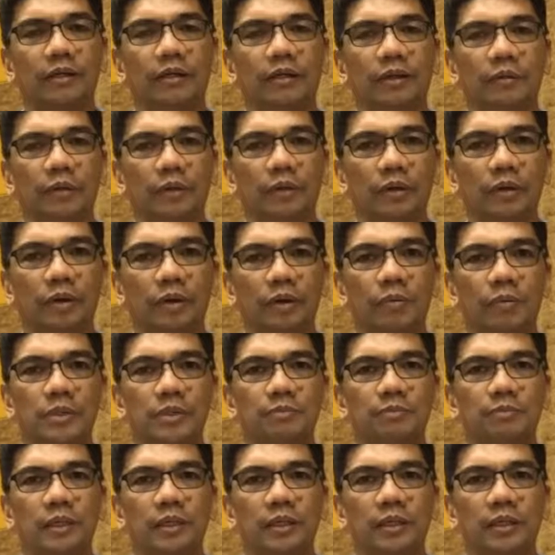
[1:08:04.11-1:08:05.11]
there will
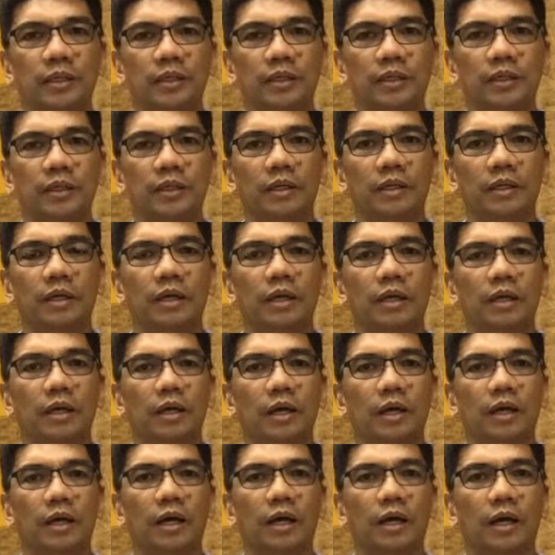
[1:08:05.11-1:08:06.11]
always be
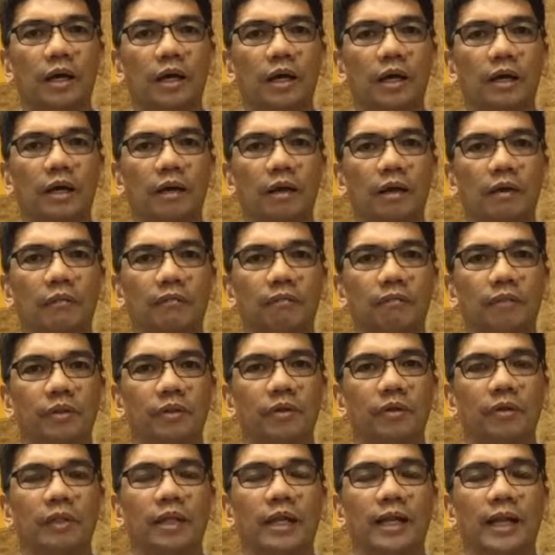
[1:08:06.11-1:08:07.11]

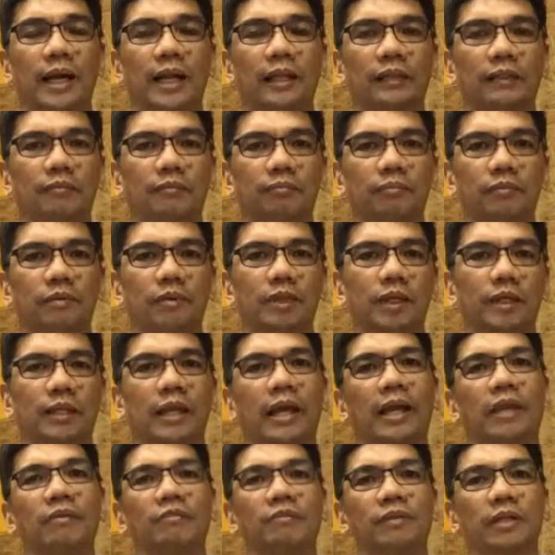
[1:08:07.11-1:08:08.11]
the light at
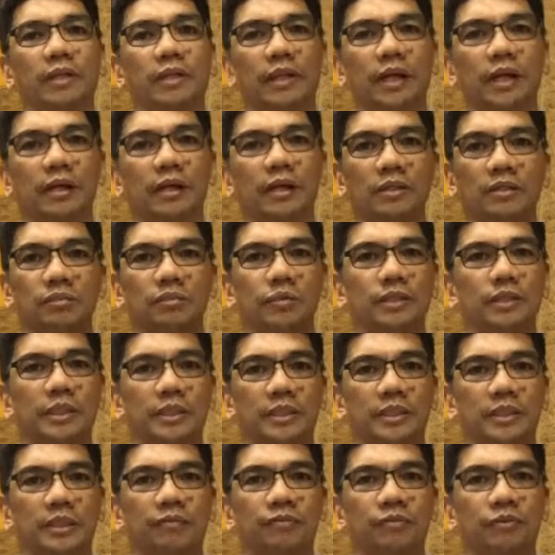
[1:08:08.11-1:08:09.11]
the end of the tunnel. We
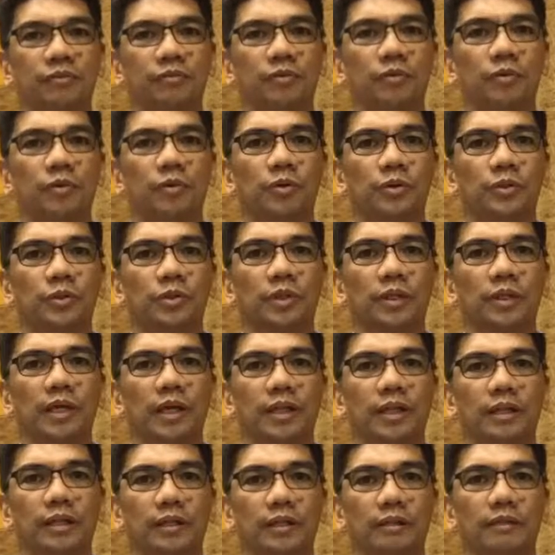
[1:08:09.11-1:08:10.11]
just have to focus on
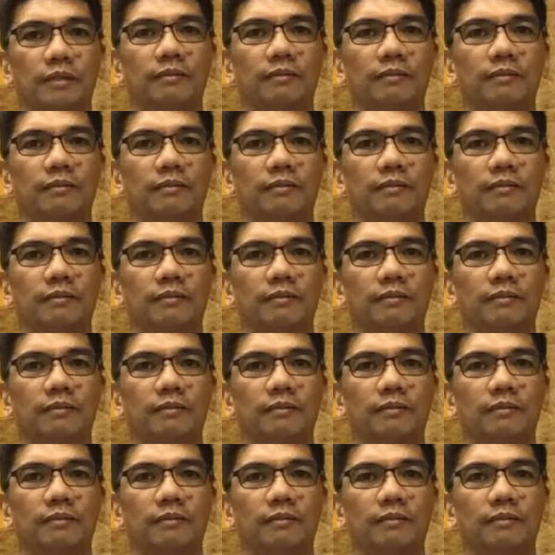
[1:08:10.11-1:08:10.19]
that.